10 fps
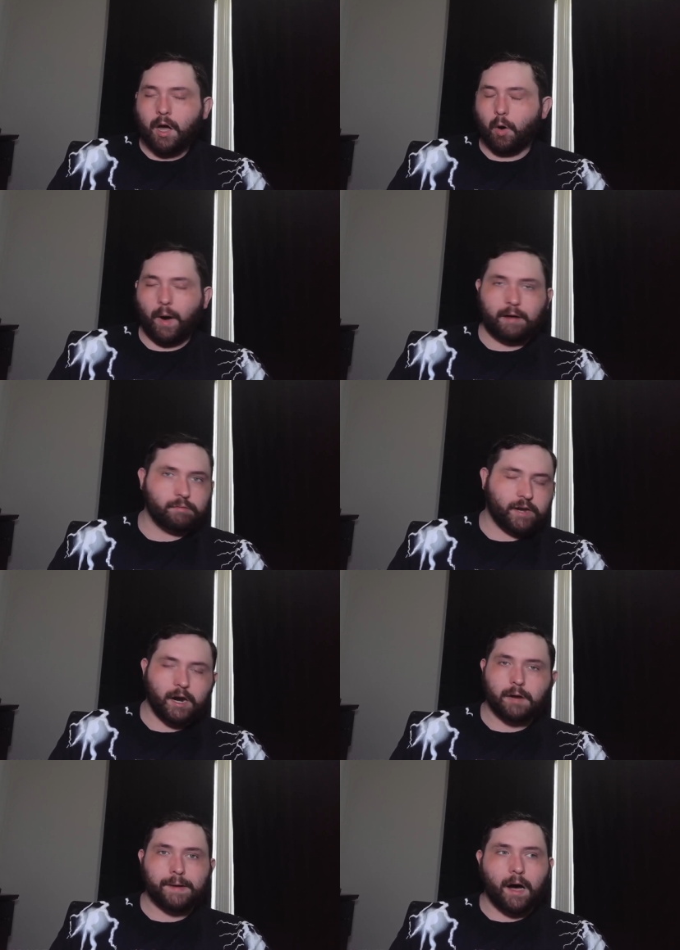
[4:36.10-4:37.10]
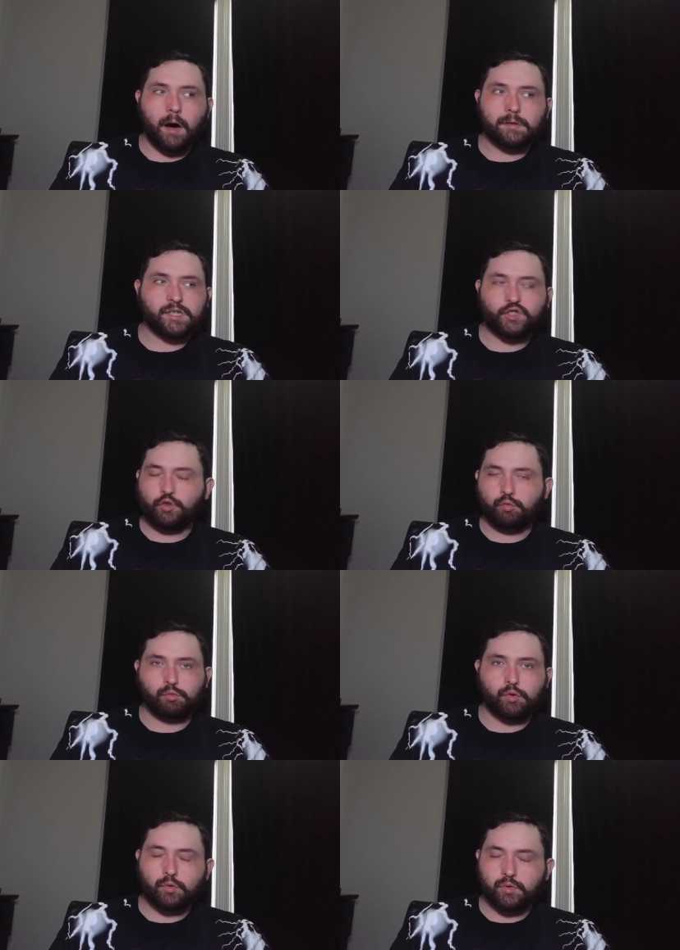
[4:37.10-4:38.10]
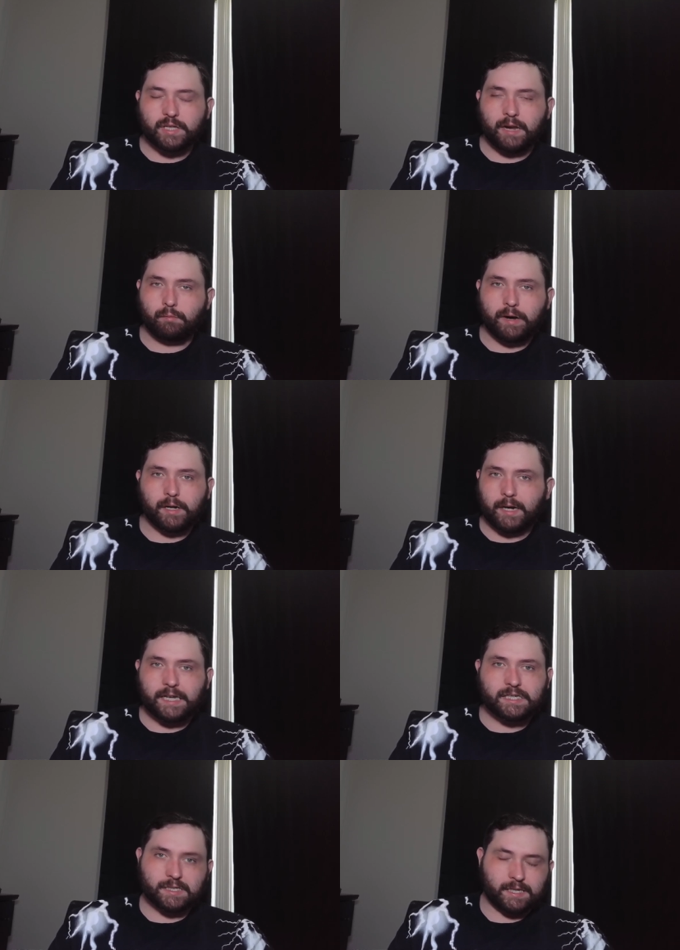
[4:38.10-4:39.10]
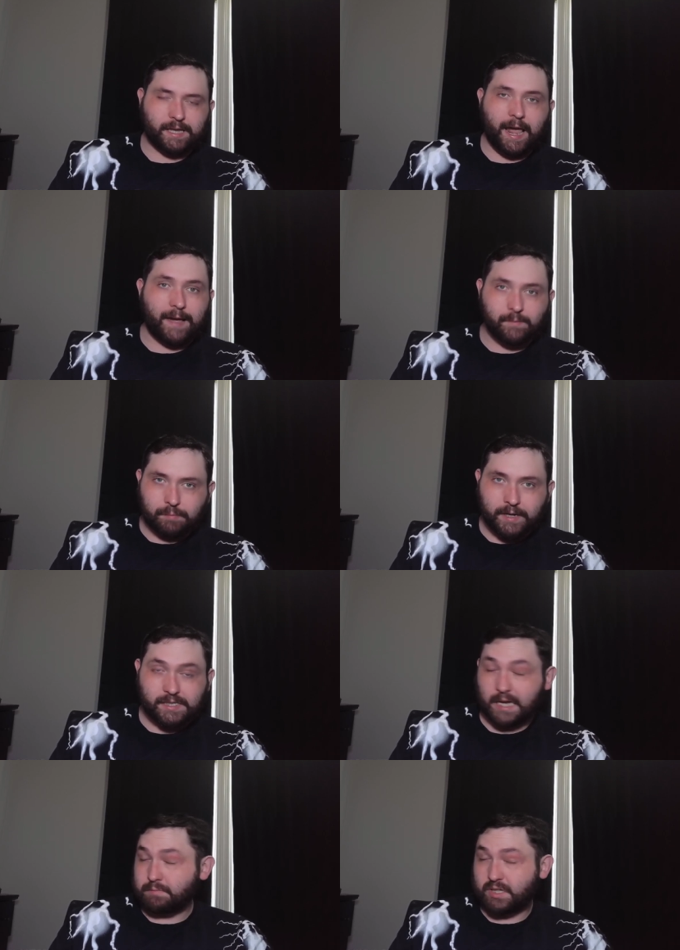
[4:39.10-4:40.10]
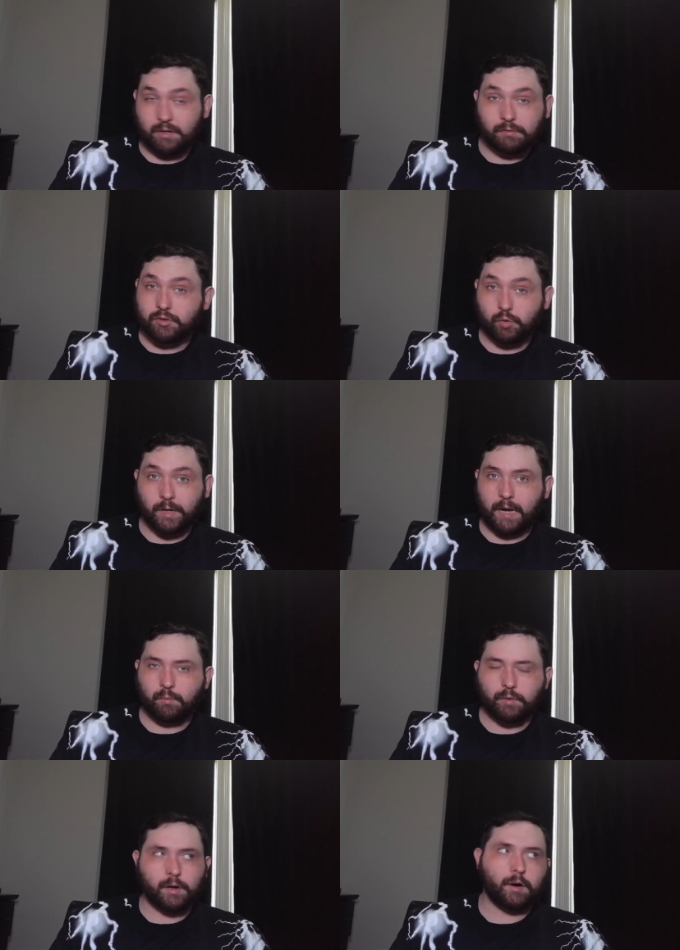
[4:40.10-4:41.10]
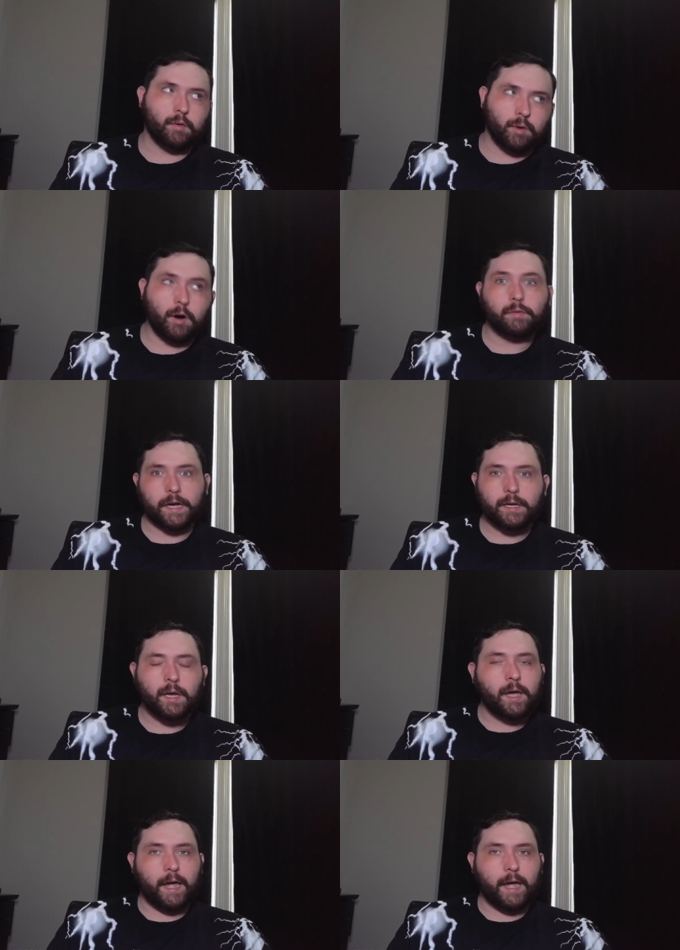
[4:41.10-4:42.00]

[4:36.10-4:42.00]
oh, I don't care about all these new rules and regulations that they have in place. I'm still gonna do what I want. Oh, okay.